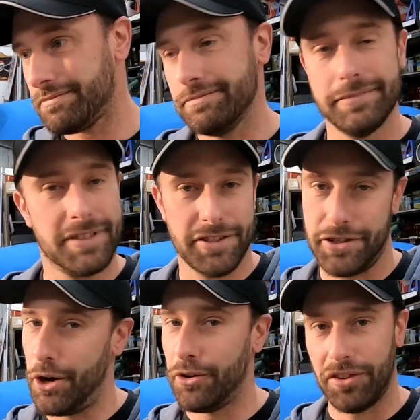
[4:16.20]
it's
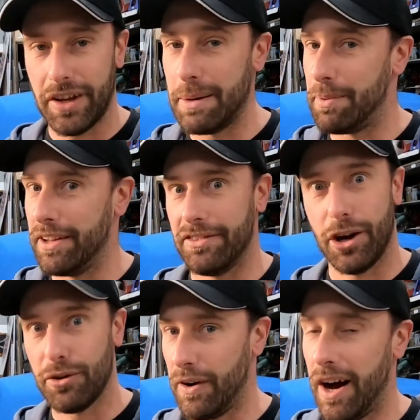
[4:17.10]
no sleep and there's
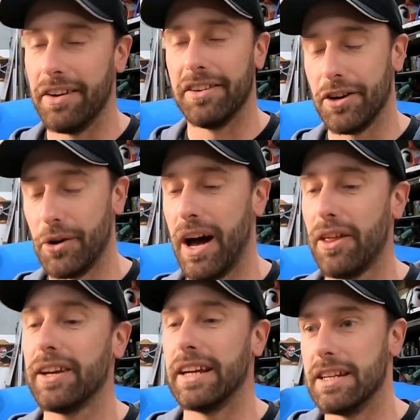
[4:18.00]
no fun, there's no
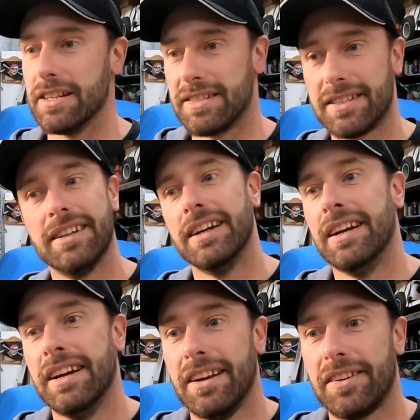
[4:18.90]
nothing. You're just
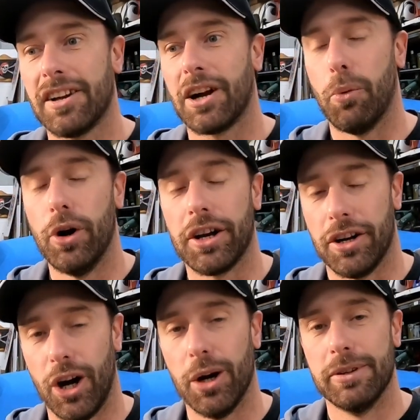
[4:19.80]
stuck at work and
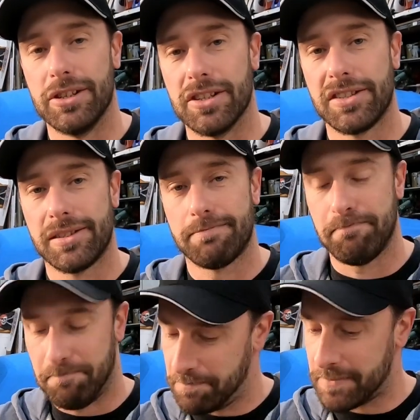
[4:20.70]
home and just
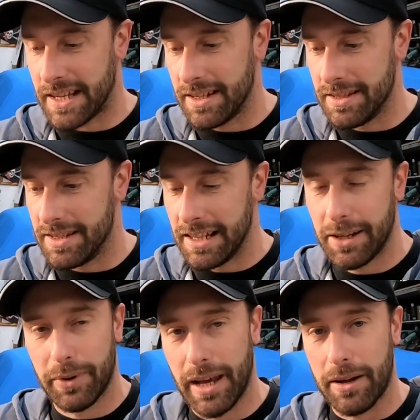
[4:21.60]

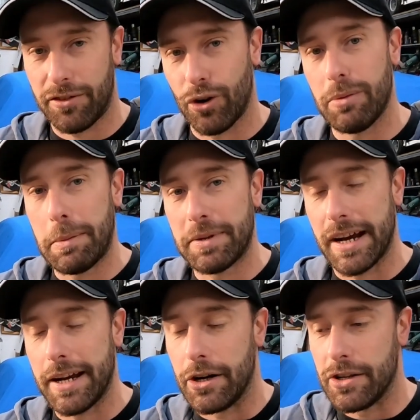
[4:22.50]
dealing with that screaming
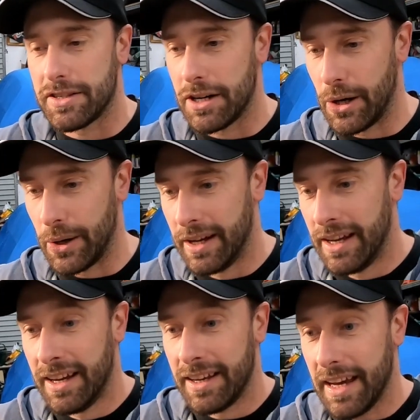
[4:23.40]
potato. So
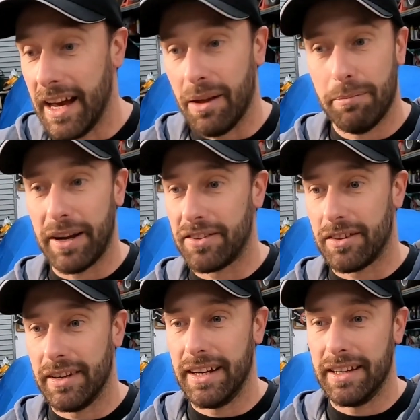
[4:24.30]
yeah,
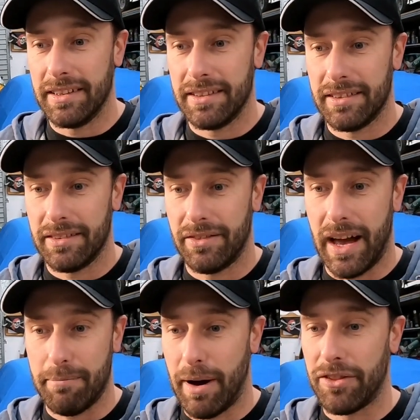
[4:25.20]
basically
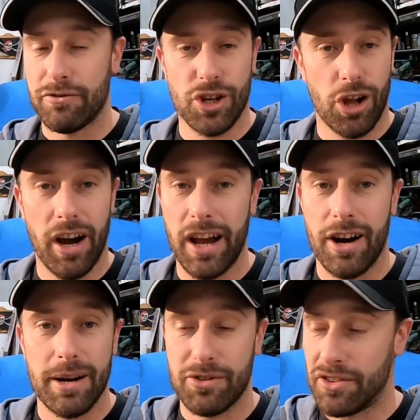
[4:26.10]
that month of July,
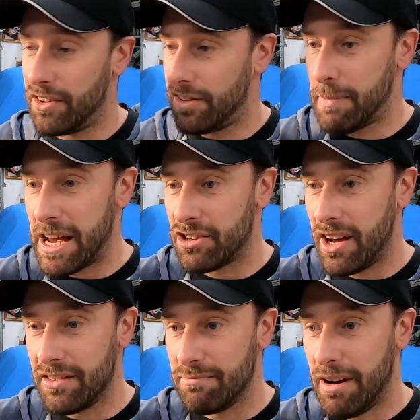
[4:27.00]
I'm just going to smash
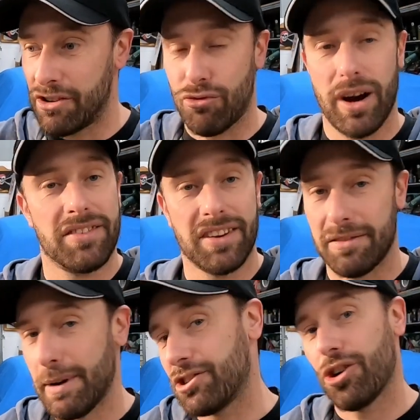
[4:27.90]
out as much racing,
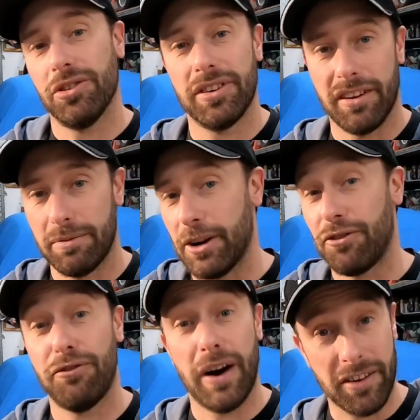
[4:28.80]
as much content, as much
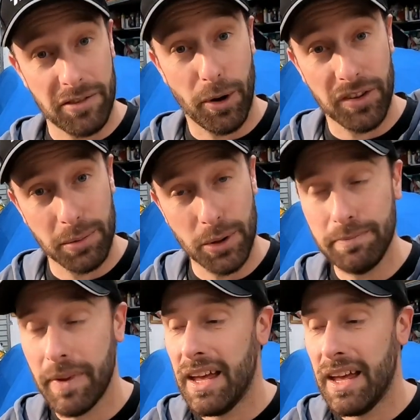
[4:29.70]
fun as possible.